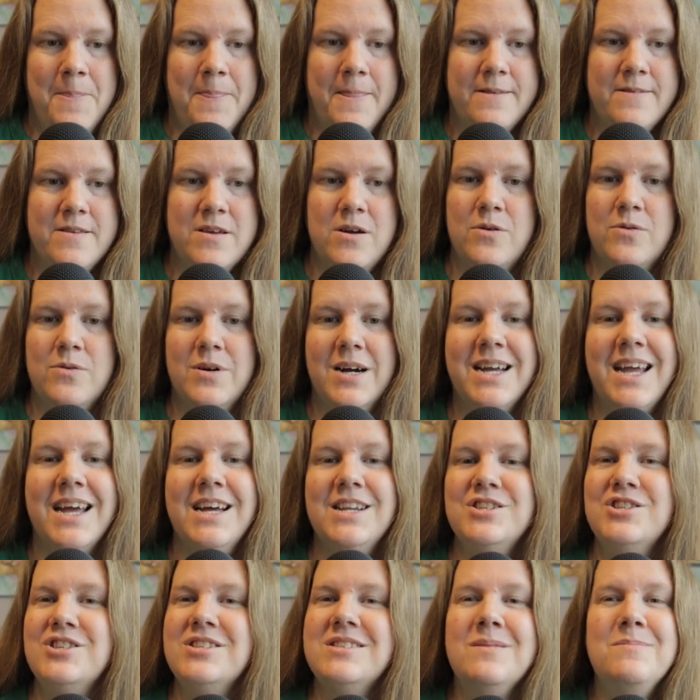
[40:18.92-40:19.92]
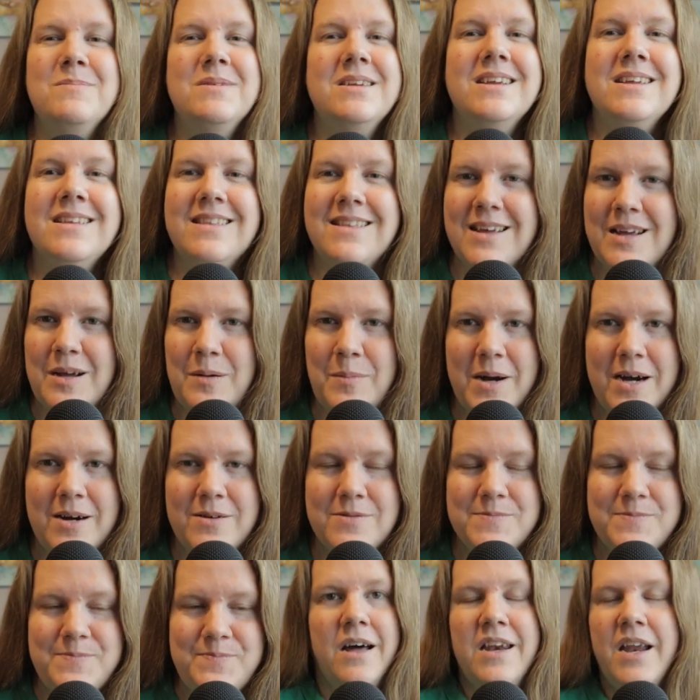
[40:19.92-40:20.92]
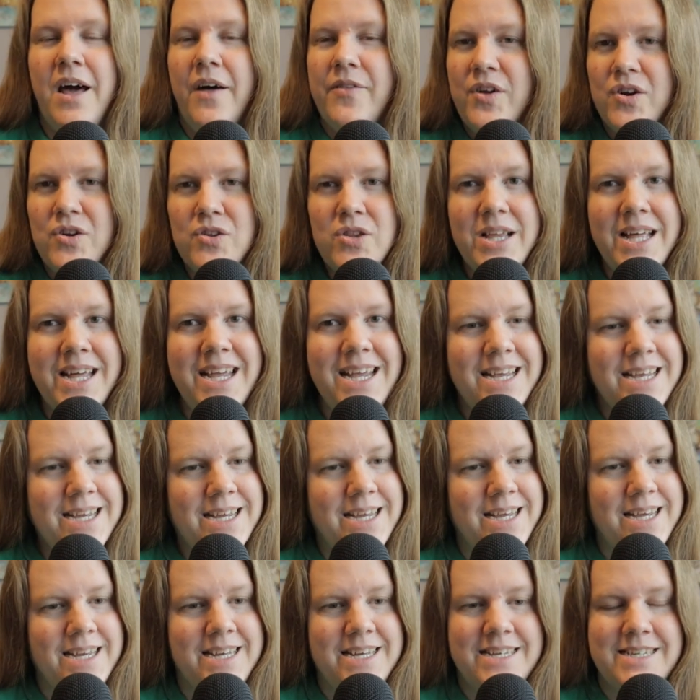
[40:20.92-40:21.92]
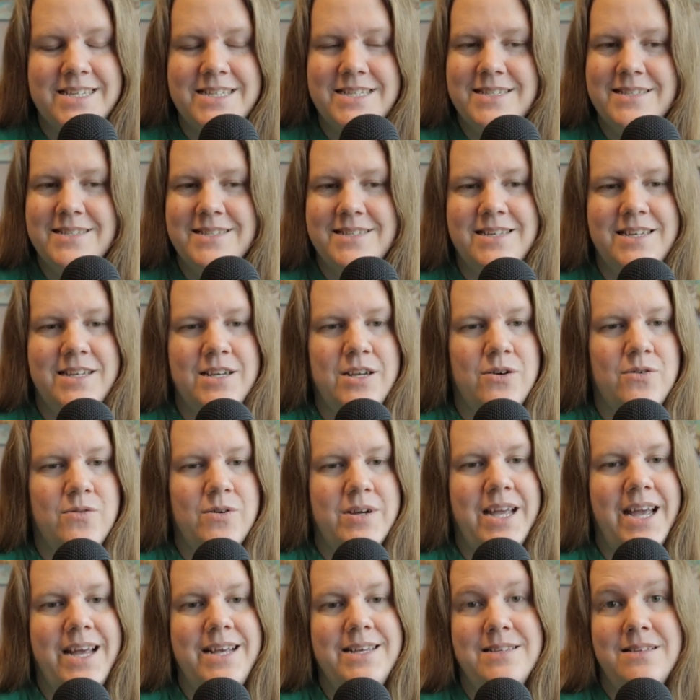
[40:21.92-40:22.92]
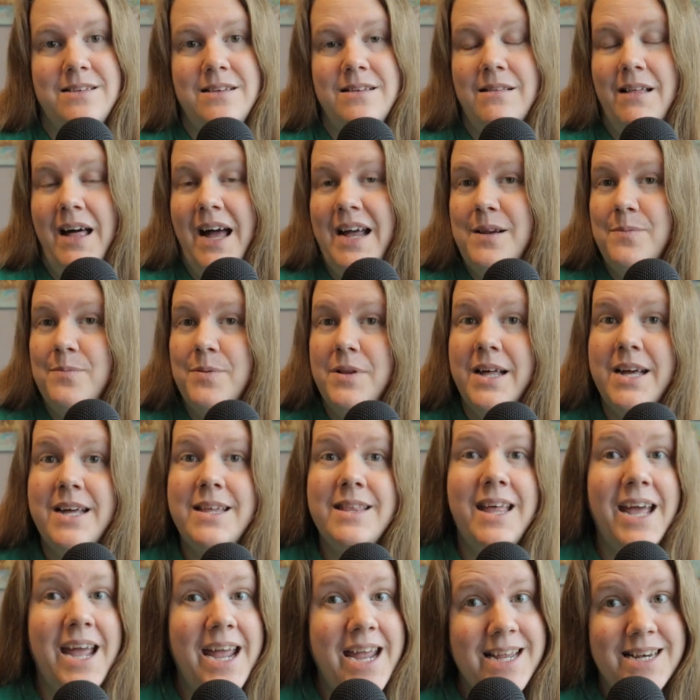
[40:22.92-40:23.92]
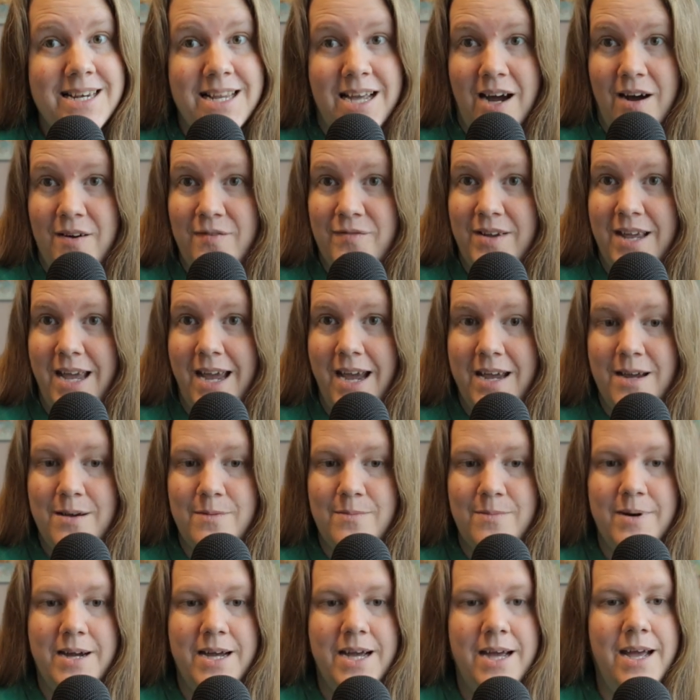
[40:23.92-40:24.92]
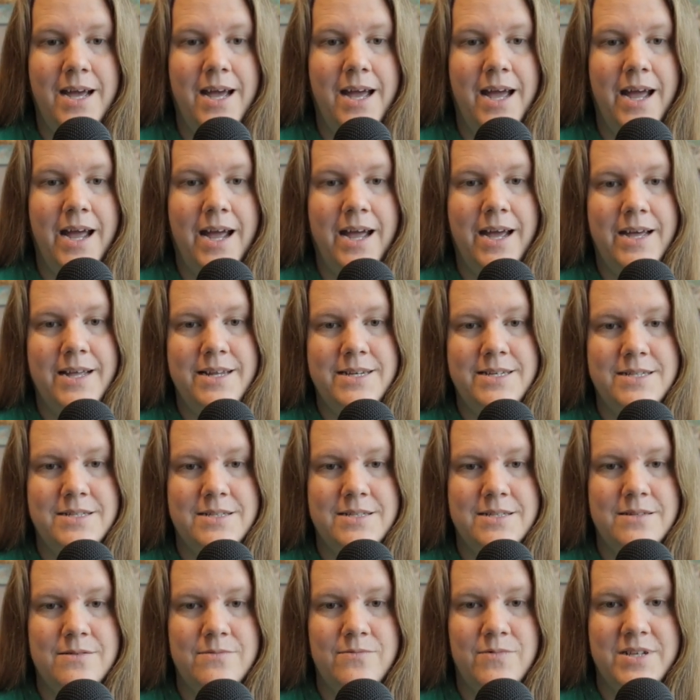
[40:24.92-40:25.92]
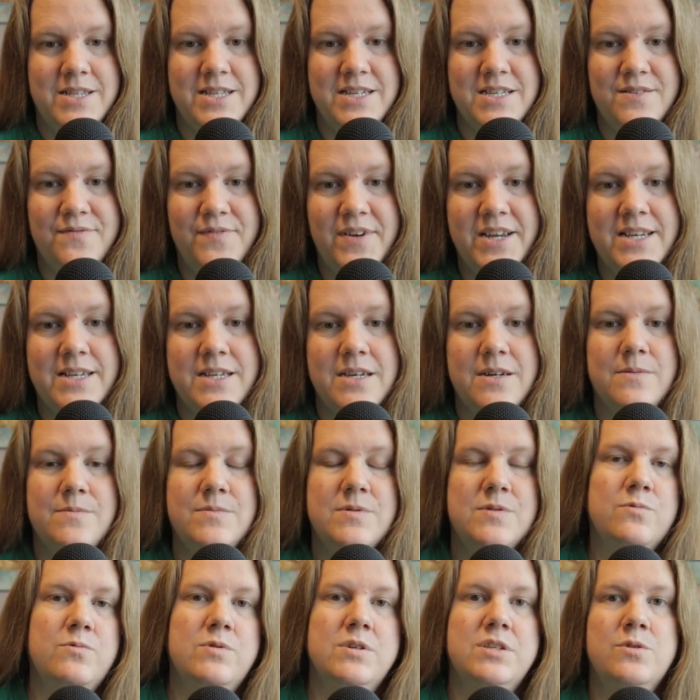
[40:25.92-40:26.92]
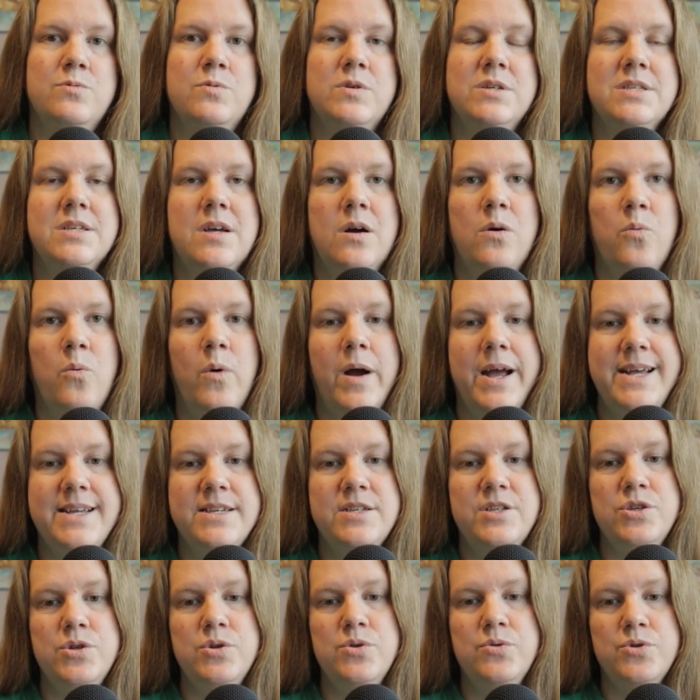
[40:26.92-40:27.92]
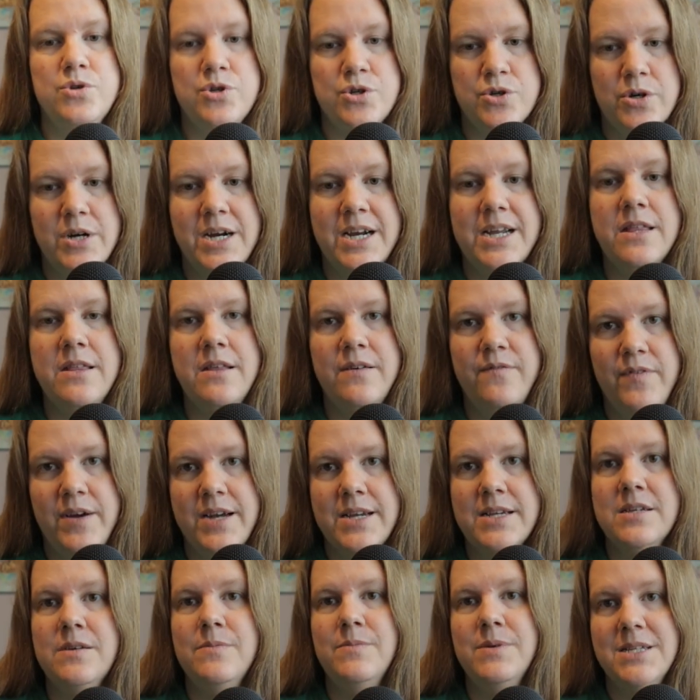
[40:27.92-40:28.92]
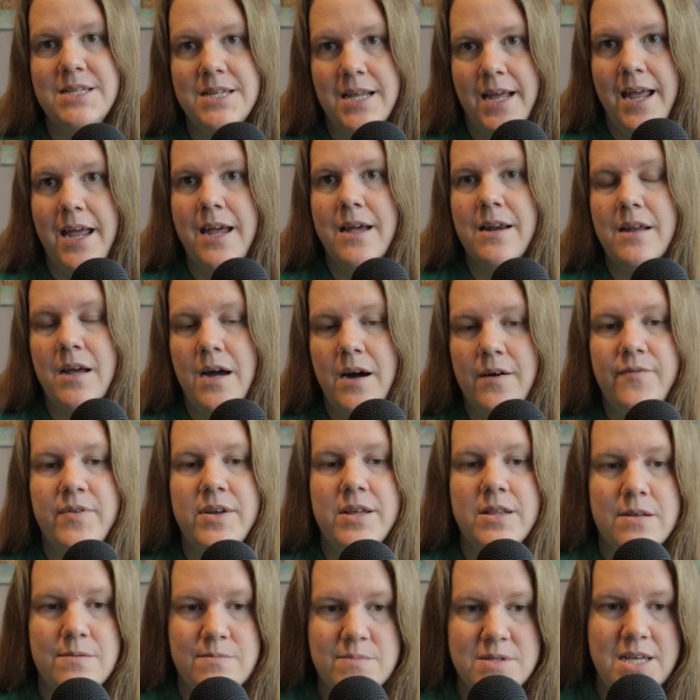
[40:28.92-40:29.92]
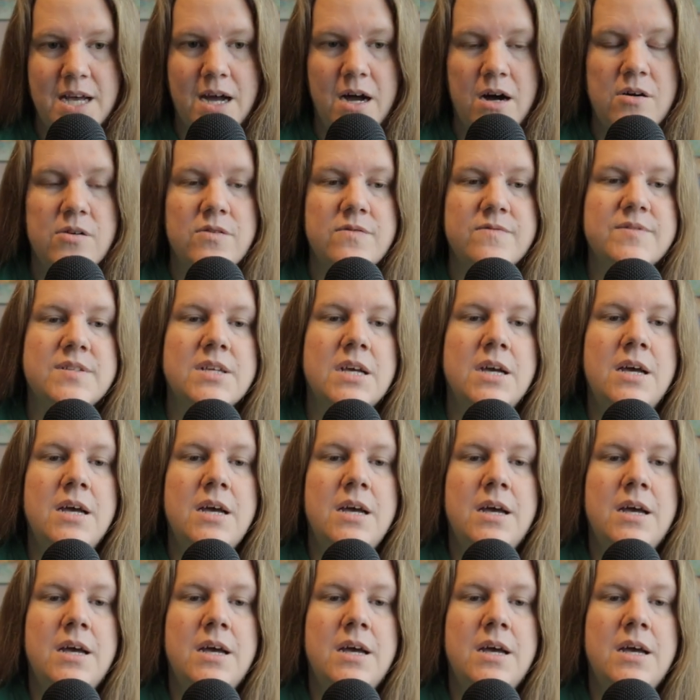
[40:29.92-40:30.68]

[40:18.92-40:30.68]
So again, just something to think about. Another link is, you know, Gacy liked playing the handcuff game and with his victims, which was a way to trick the victim into handcuffing themselves.